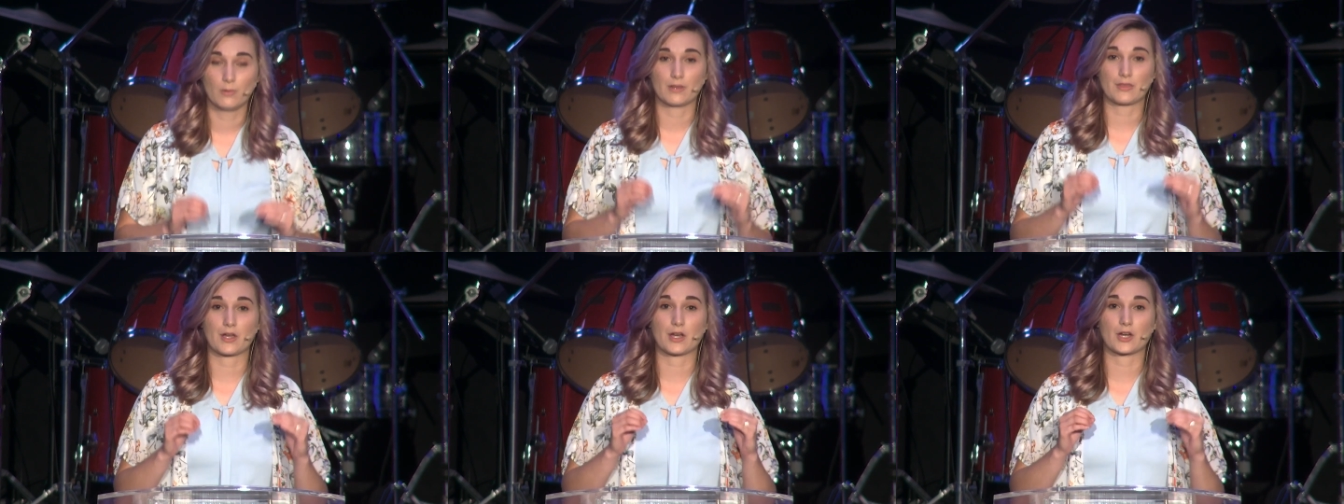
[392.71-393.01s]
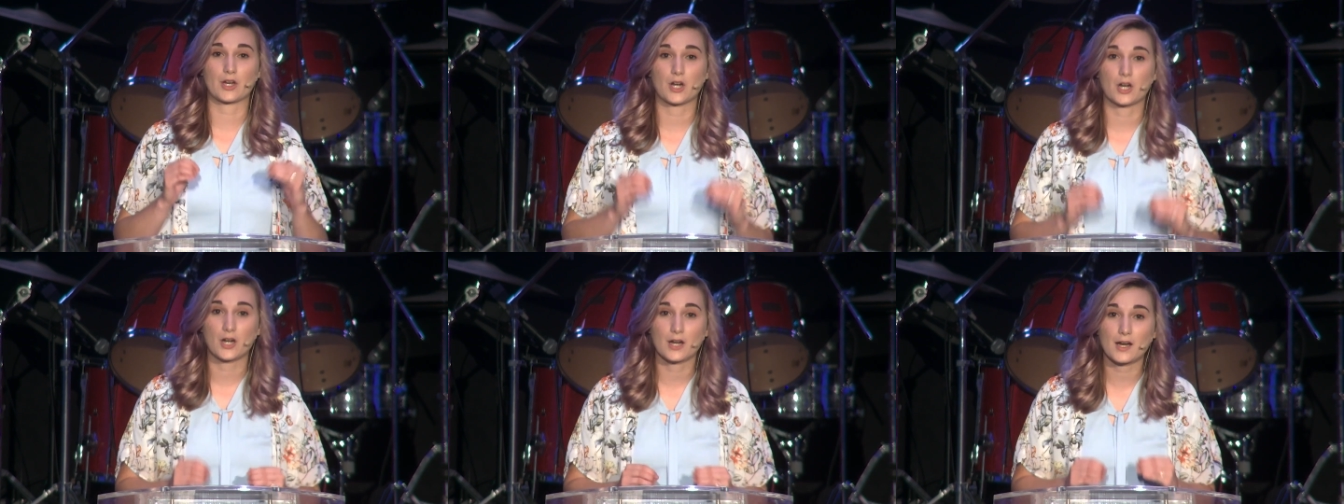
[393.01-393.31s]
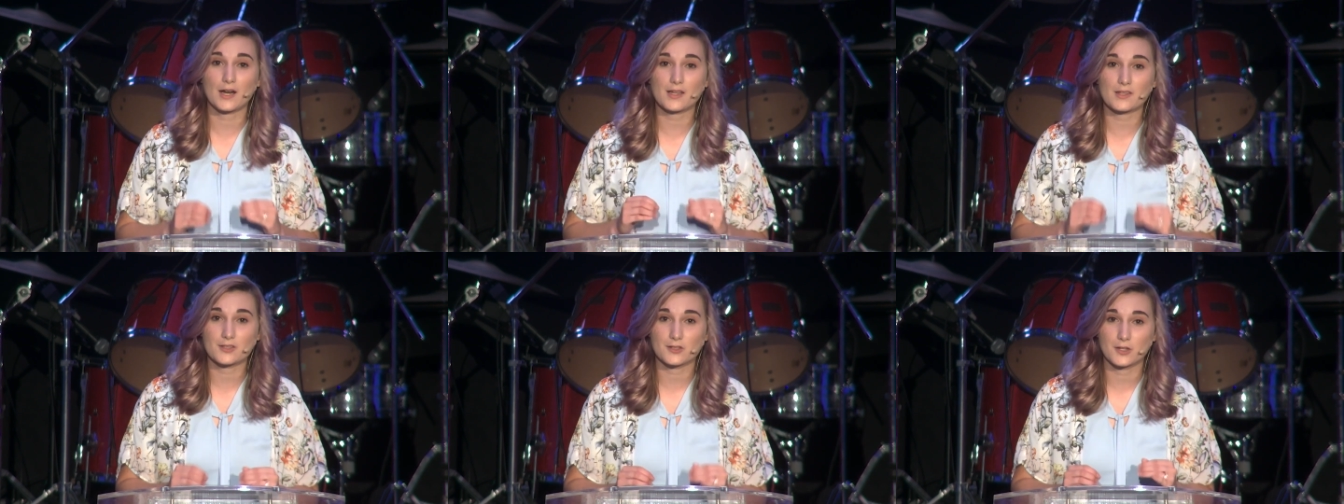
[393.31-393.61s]
with our
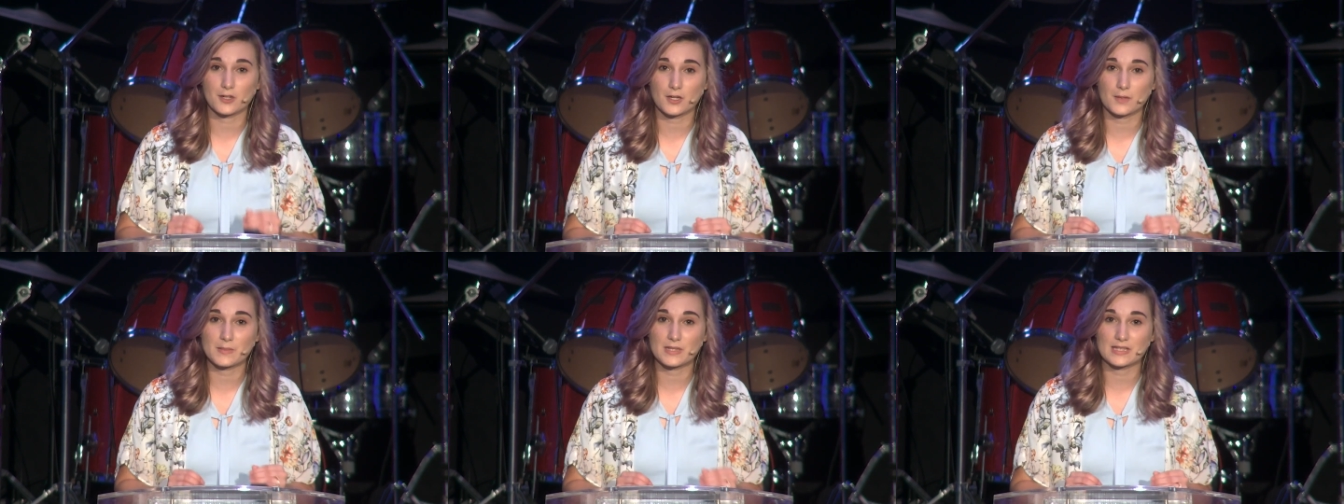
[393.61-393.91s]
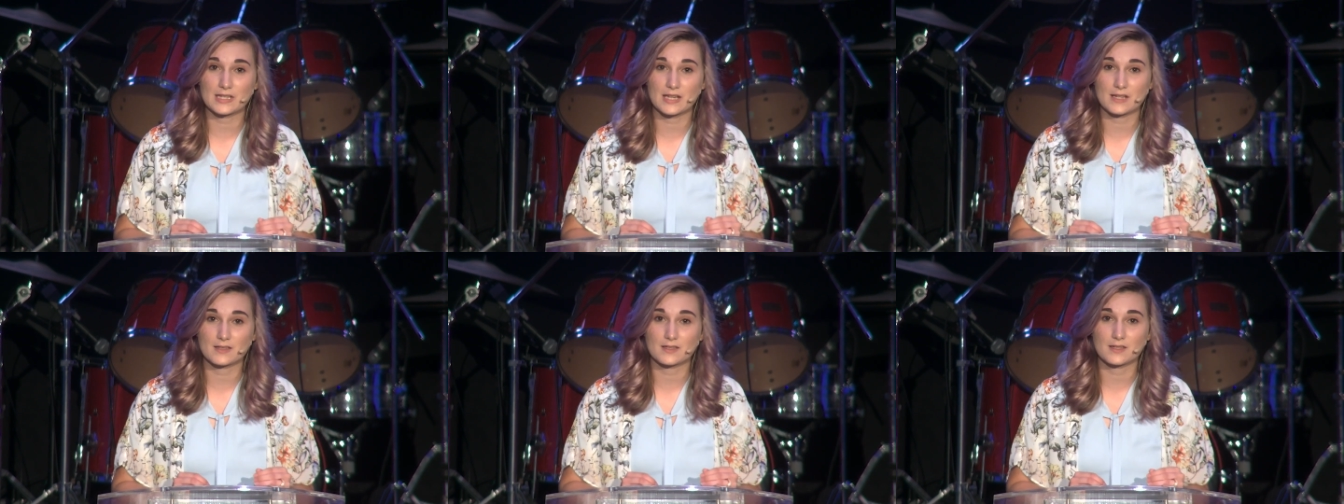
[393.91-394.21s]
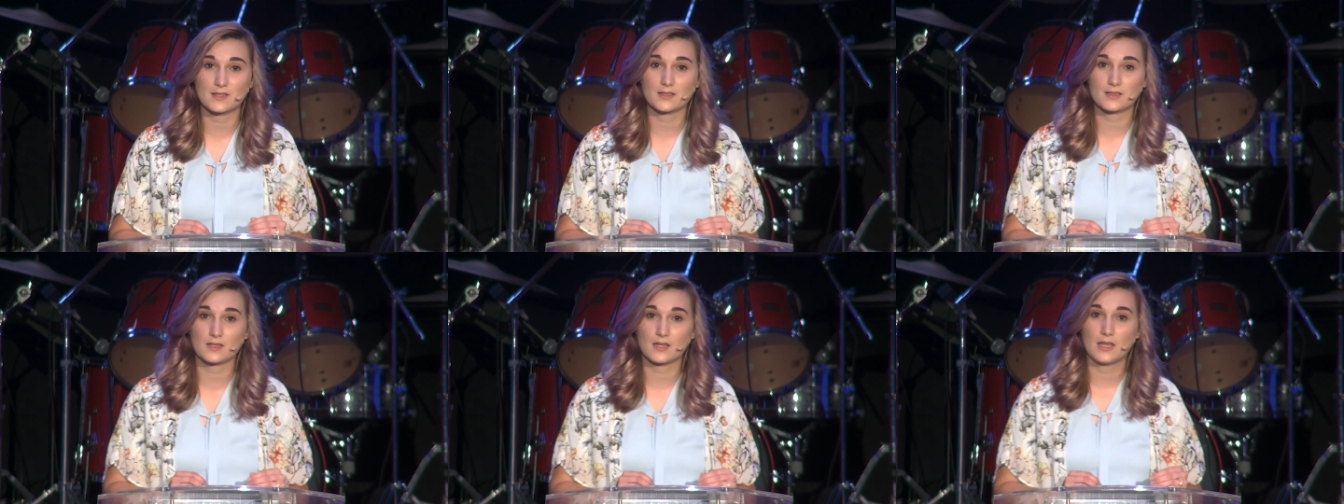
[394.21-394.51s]
current
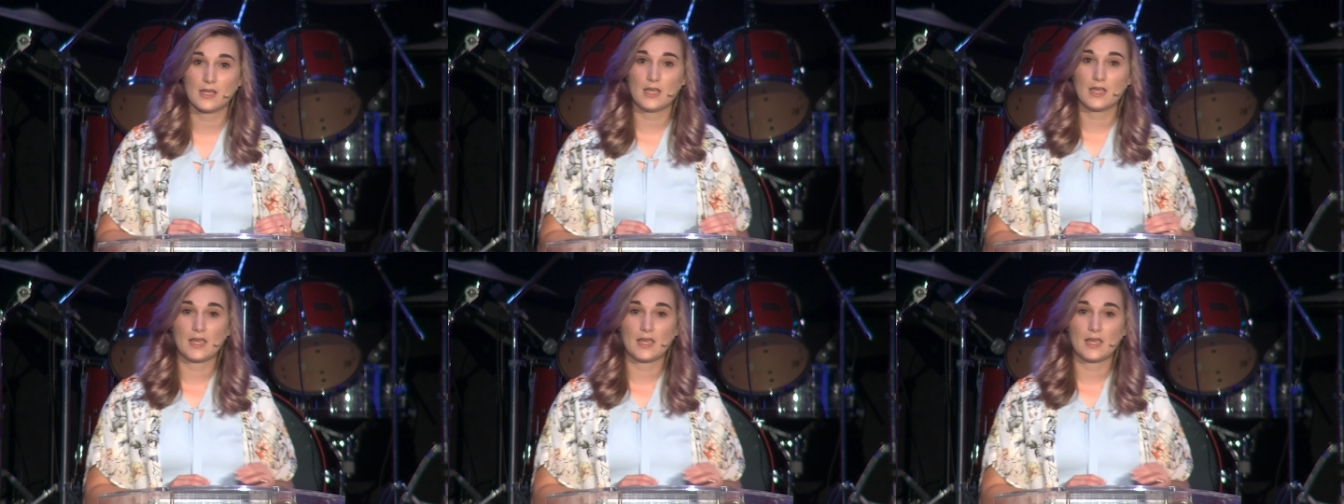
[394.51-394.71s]
circumstances